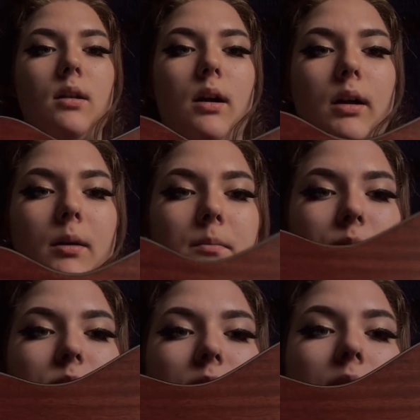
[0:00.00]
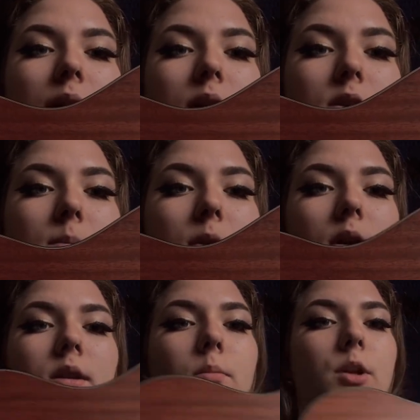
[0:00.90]
So yeah, you just put it
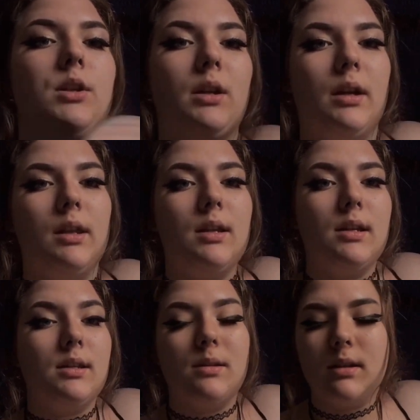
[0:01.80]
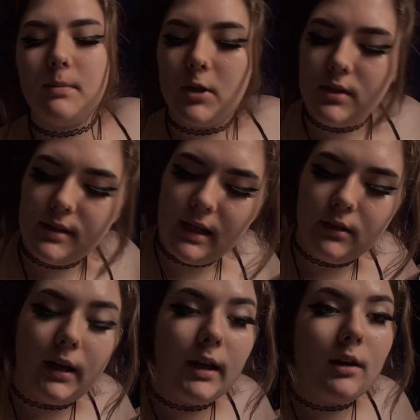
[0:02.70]
under the bridge. And I think it's supposed to sound
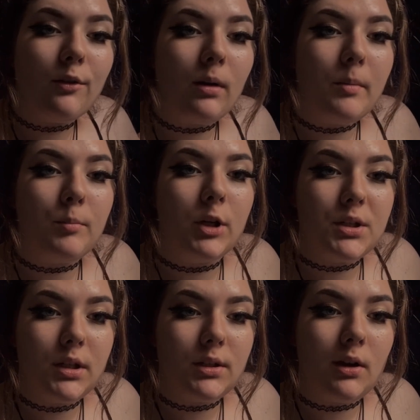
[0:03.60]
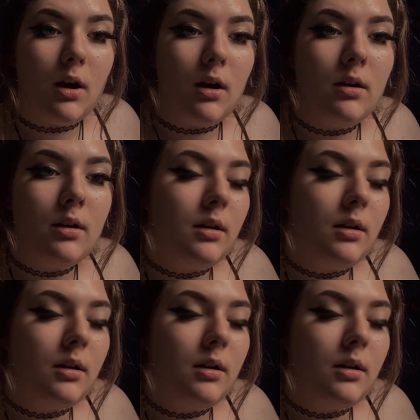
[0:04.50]
like a rubber bridge guitar.